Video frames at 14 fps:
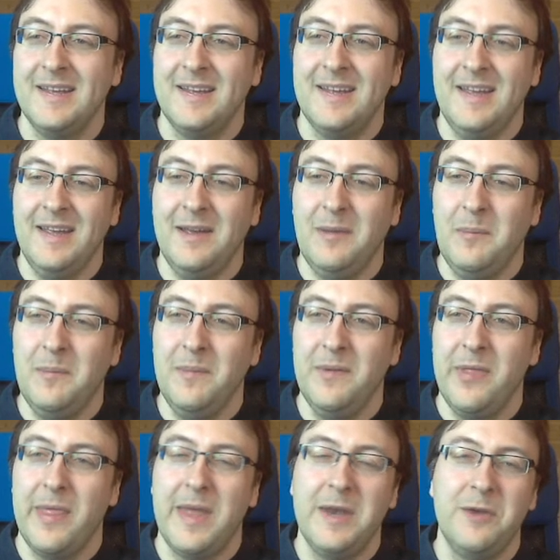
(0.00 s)

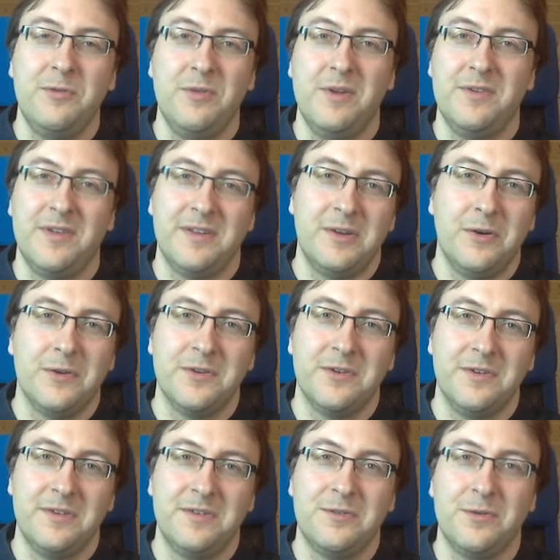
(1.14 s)
then it will just
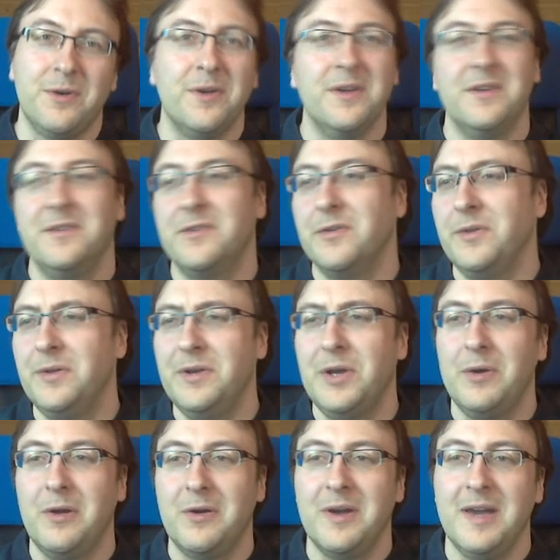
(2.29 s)
auto-destroy. So you no
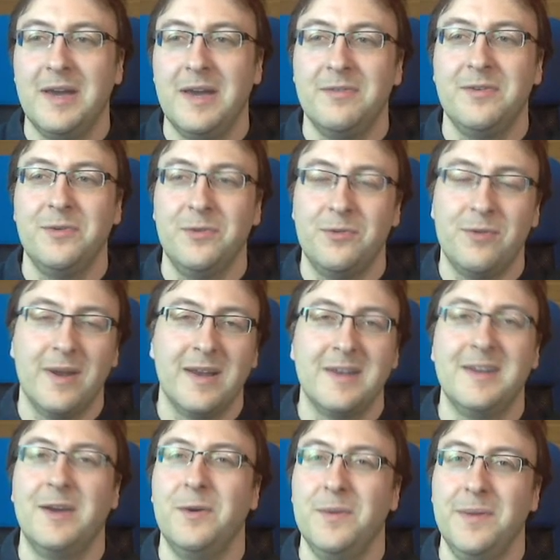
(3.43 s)
longer have to track
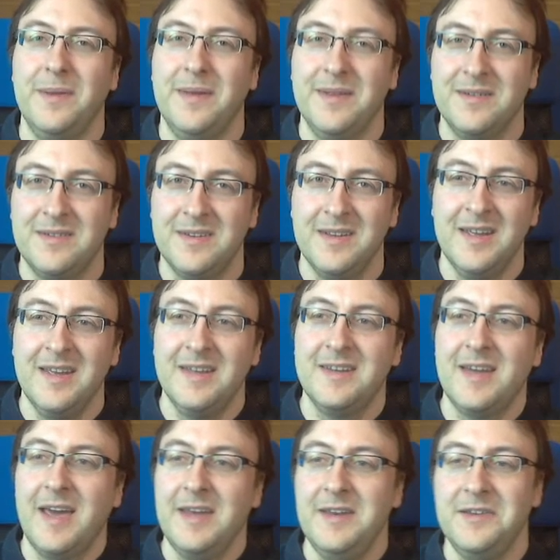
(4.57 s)
down these
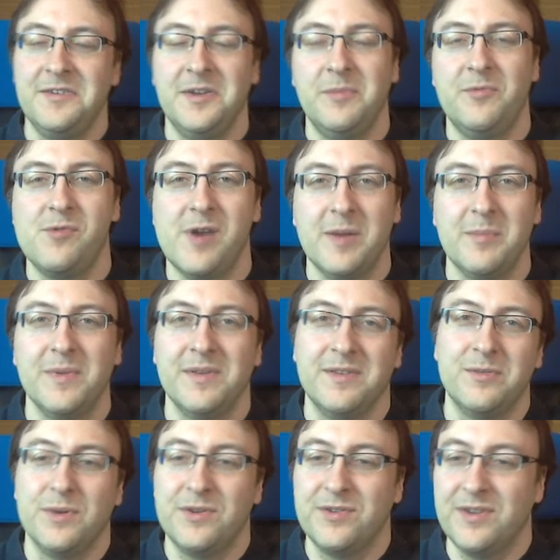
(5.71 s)
tiny ship fragments
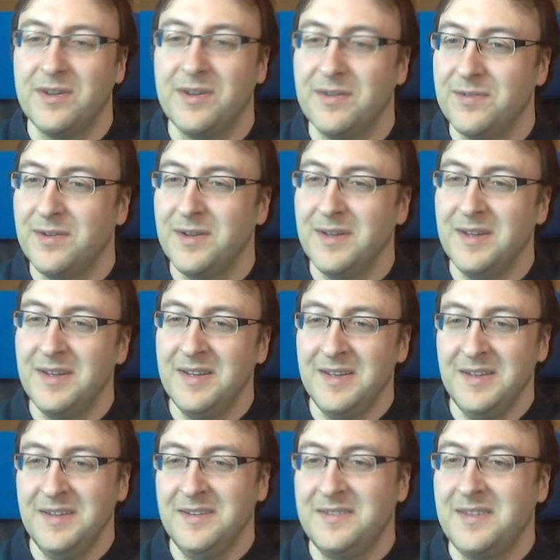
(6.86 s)
which have
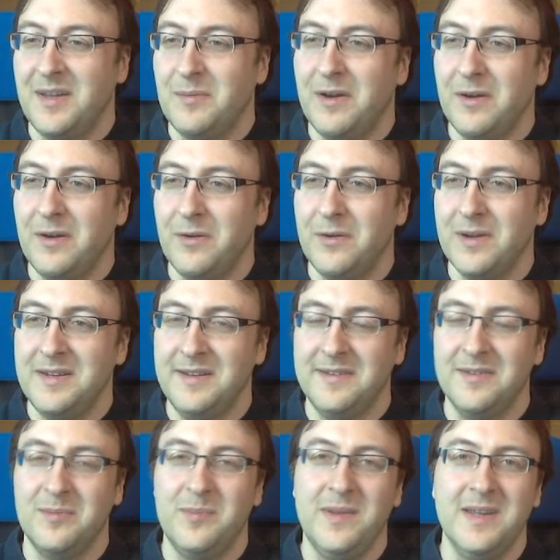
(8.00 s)
somehow
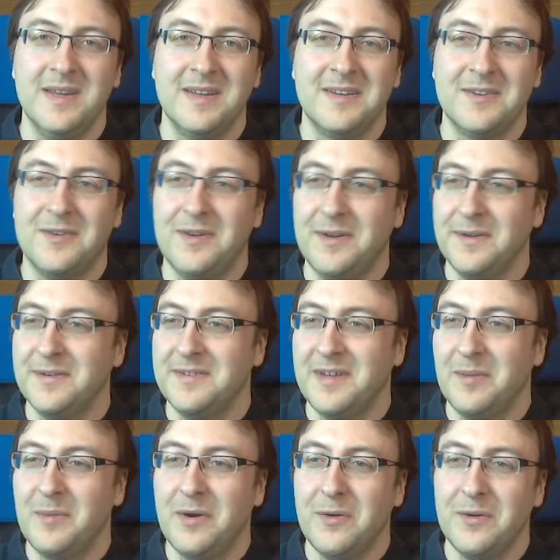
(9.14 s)
disappeared or
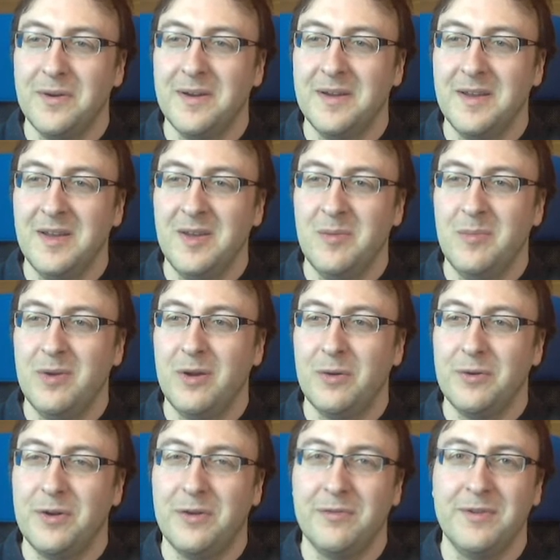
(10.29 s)
somehow
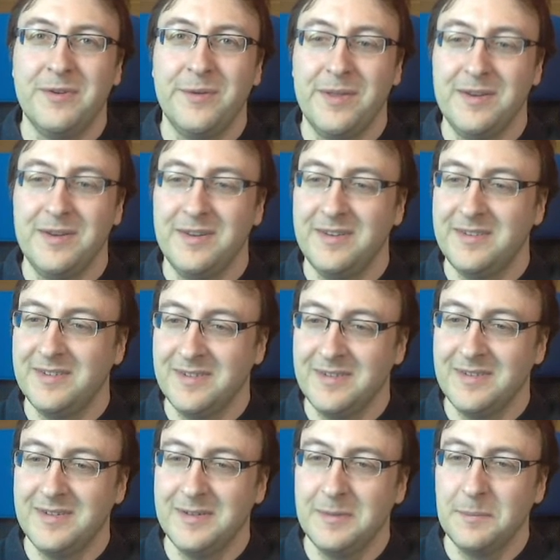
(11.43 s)
blown off into the distance.